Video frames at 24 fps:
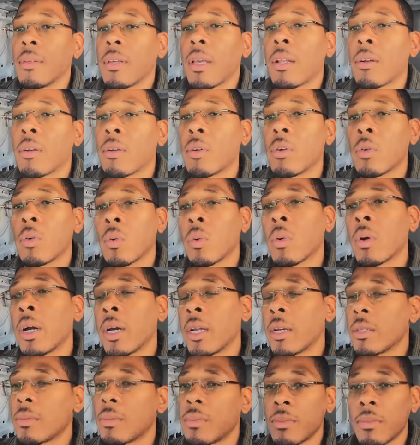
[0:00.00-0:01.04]
I don't know
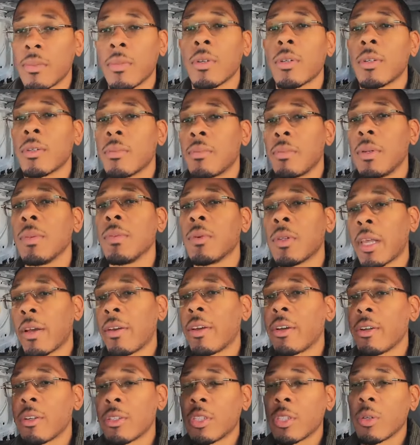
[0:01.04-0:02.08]
why this, bro. People
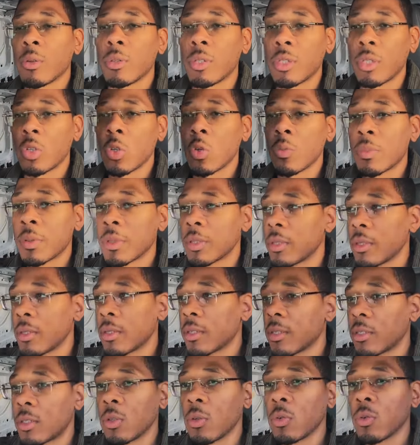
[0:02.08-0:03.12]
out here are so stupid.
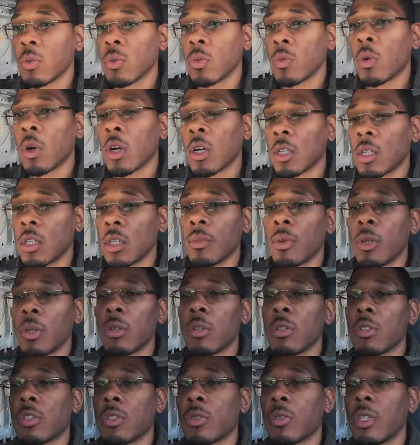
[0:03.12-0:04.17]
This dude's walking in the
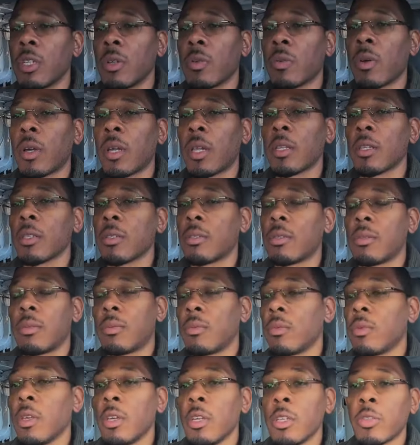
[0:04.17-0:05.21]
middle of the street while the
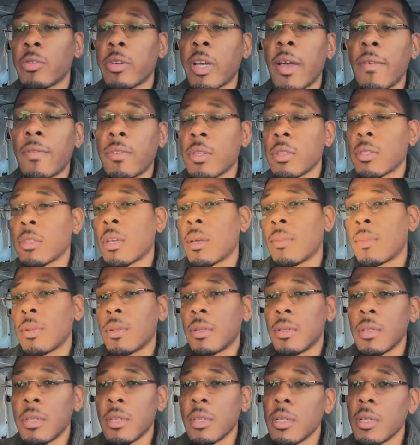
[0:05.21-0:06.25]
traffic is coming.